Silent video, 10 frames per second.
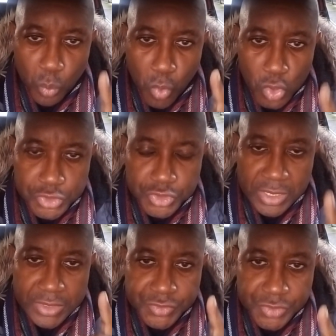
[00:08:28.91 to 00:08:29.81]
Watch
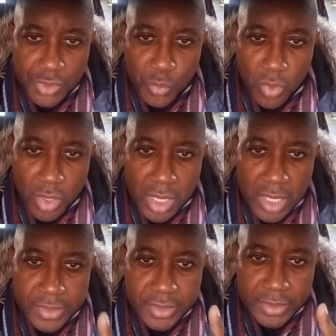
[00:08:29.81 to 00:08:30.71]
and see what
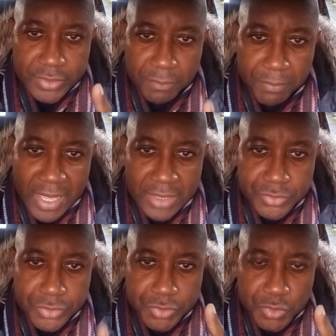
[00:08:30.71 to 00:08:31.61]
God is
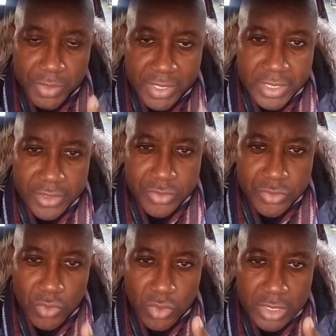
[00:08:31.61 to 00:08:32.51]
about to do in
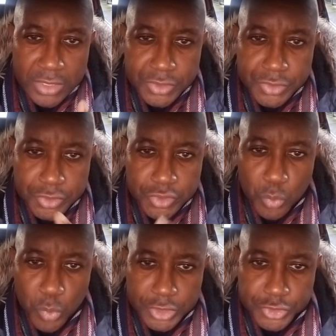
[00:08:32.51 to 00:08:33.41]
your
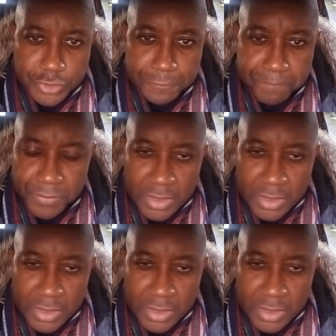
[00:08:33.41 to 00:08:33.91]
situation.